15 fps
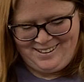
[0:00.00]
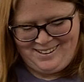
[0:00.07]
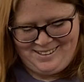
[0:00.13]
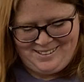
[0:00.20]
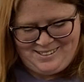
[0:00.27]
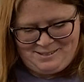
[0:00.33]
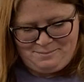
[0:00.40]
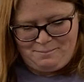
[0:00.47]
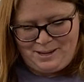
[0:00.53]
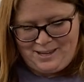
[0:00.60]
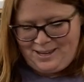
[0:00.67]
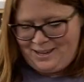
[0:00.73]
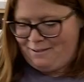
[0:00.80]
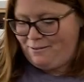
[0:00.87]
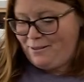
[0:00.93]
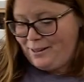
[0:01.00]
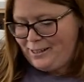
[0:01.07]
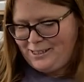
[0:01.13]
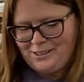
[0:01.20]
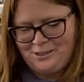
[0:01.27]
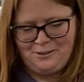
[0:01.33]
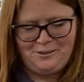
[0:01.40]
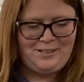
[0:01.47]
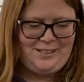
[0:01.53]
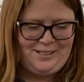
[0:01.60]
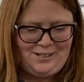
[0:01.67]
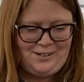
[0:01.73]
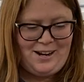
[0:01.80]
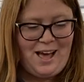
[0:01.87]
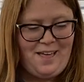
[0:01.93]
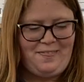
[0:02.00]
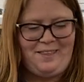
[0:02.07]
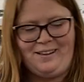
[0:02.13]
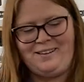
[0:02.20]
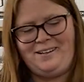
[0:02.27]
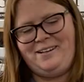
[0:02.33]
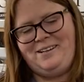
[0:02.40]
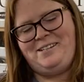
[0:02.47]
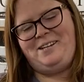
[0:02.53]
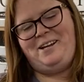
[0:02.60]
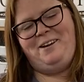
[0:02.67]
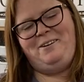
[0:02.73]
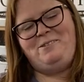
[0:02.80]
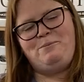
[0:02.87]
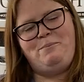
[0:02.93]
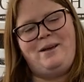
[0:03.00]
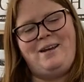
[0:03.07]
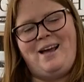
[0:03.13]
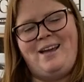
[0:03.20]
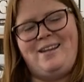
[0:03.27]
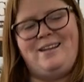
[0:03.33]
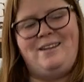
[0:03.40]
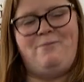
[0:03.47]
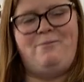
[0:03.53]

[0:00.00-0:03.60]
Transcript: Speaking of clean shoes, these are not the cleanest shoes, but I didn't